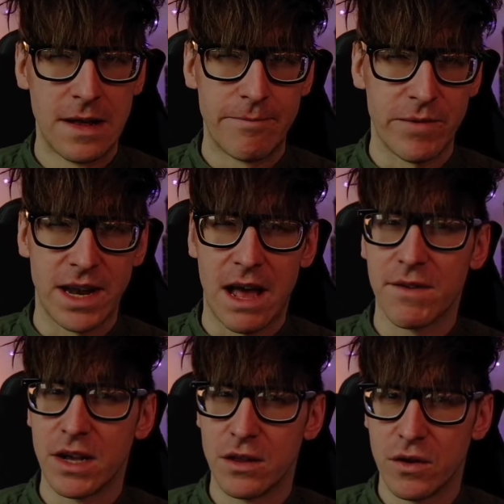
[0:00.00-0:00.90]
in having a
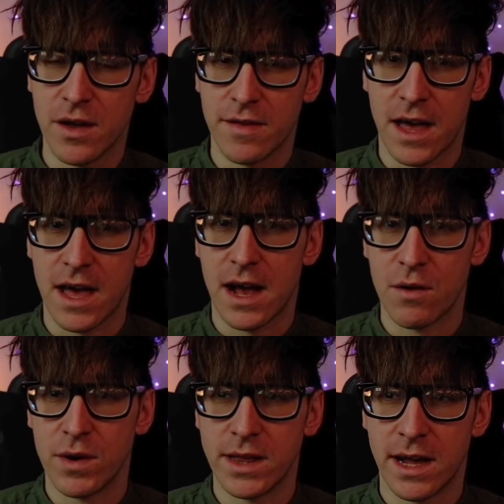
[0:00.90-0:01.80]
look at that, I
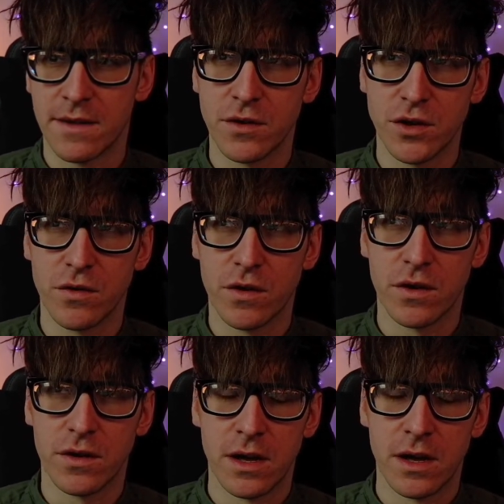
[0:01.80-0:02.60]
realized that you could